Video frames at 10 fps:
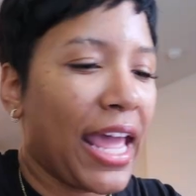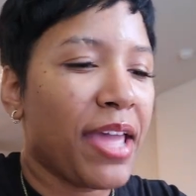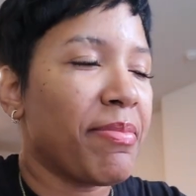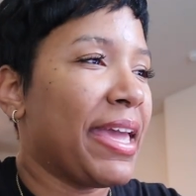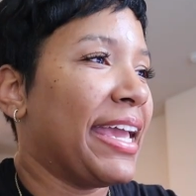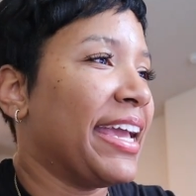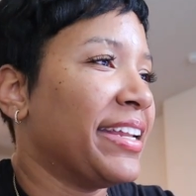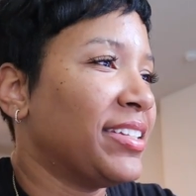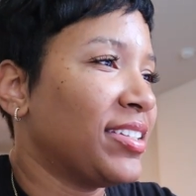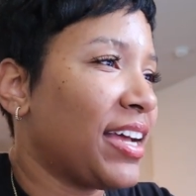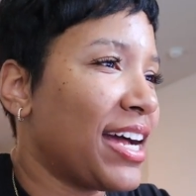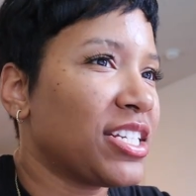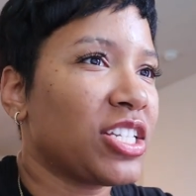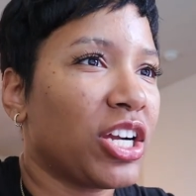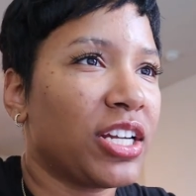Amen. I
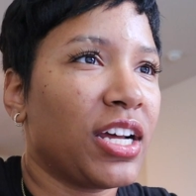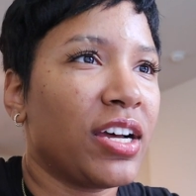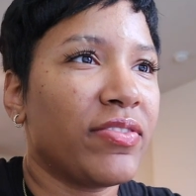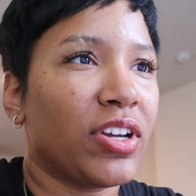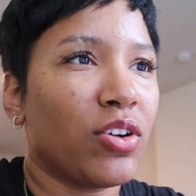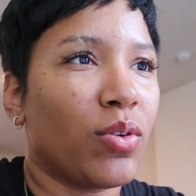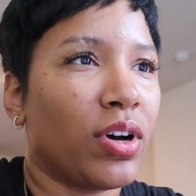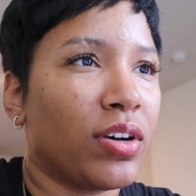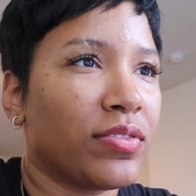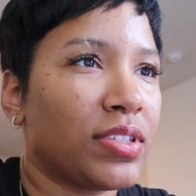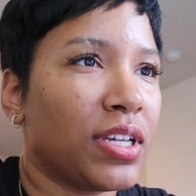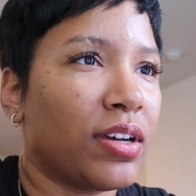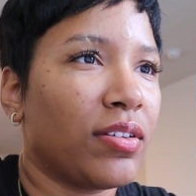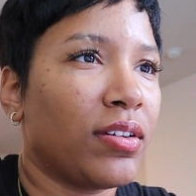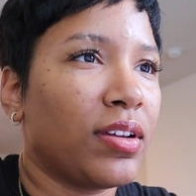just heard the oven go off, so
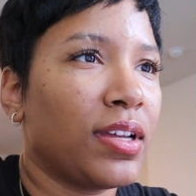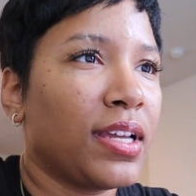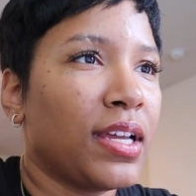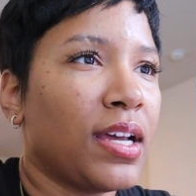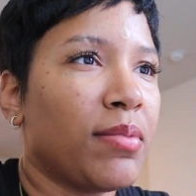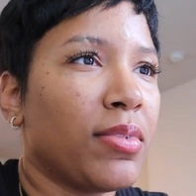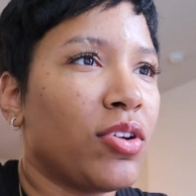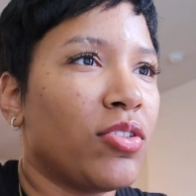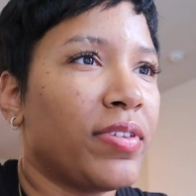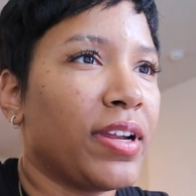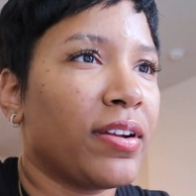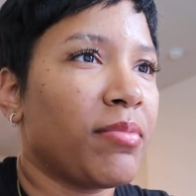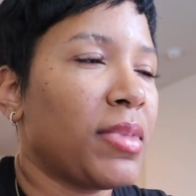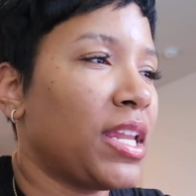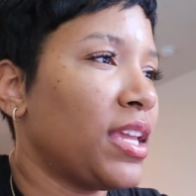I'm going to go over there in a
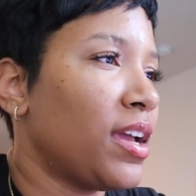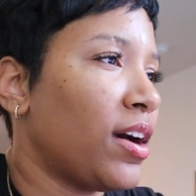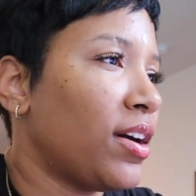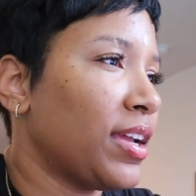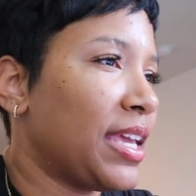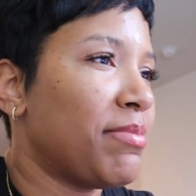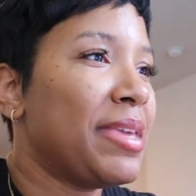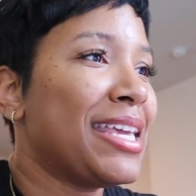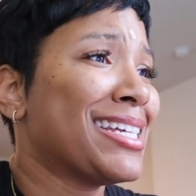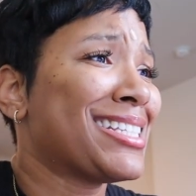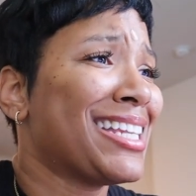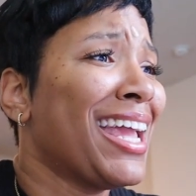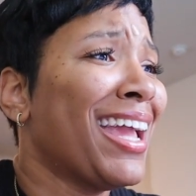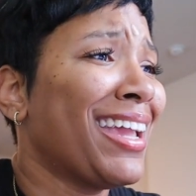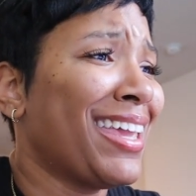minute, y'all. Give me a
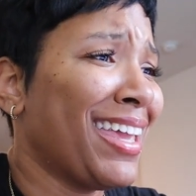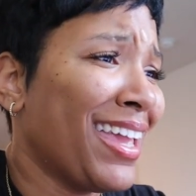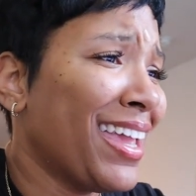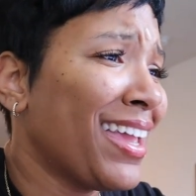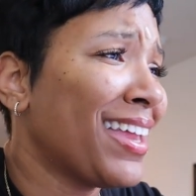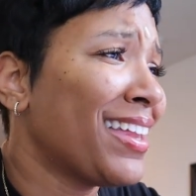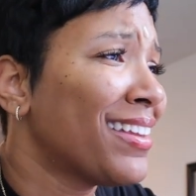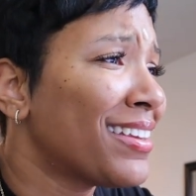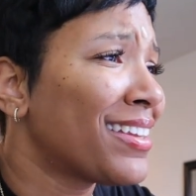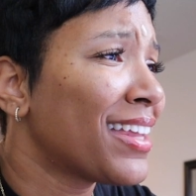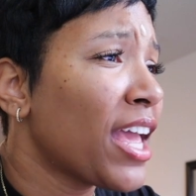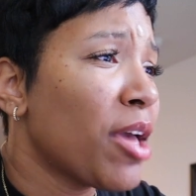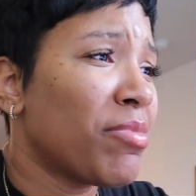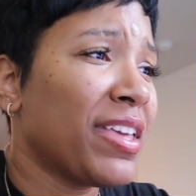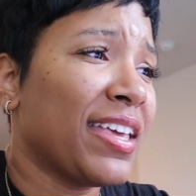second.
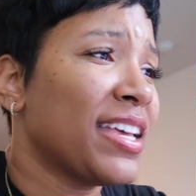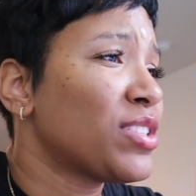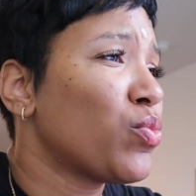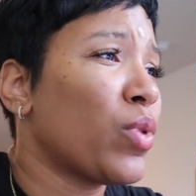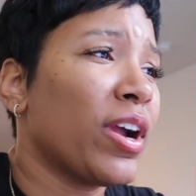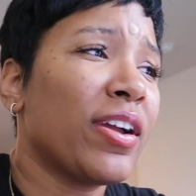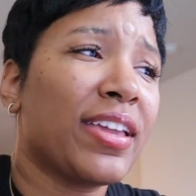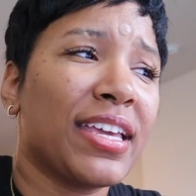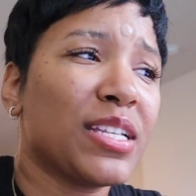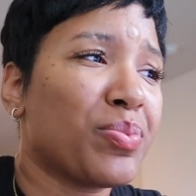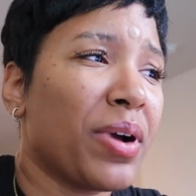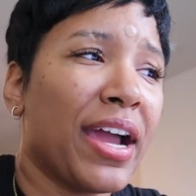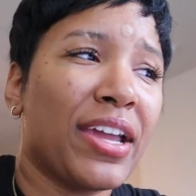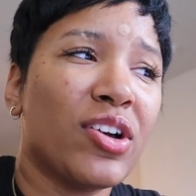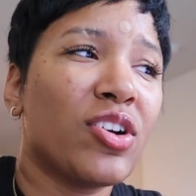Because work is
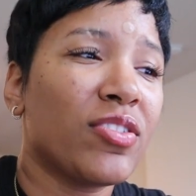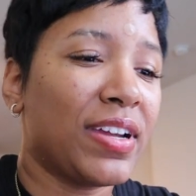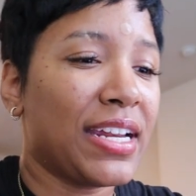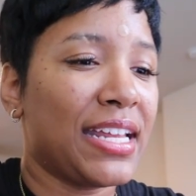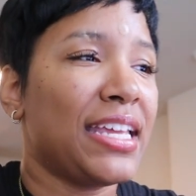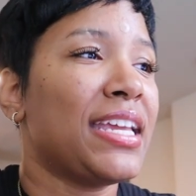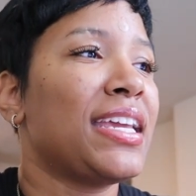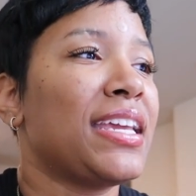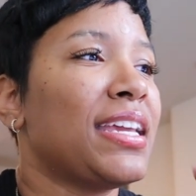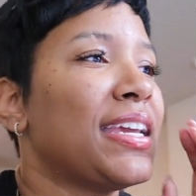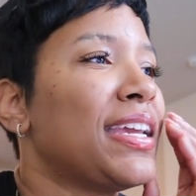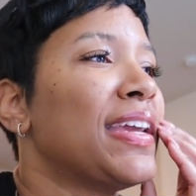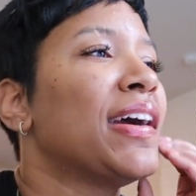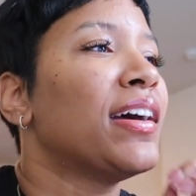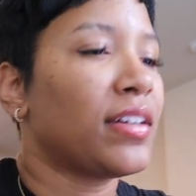
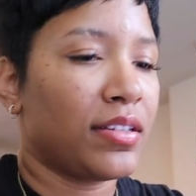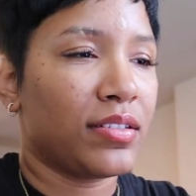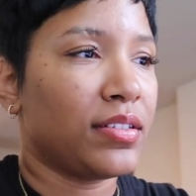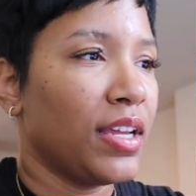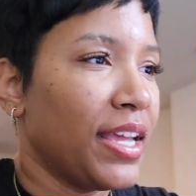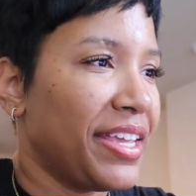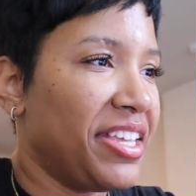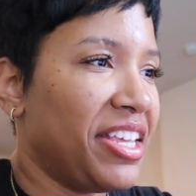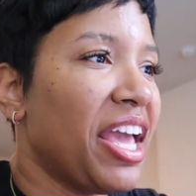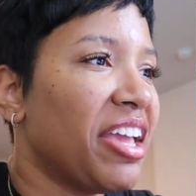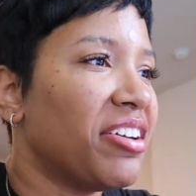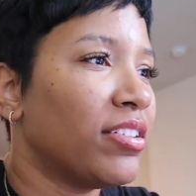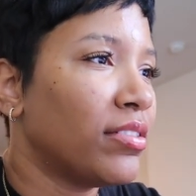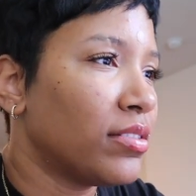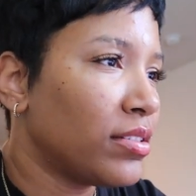priority. Yeah.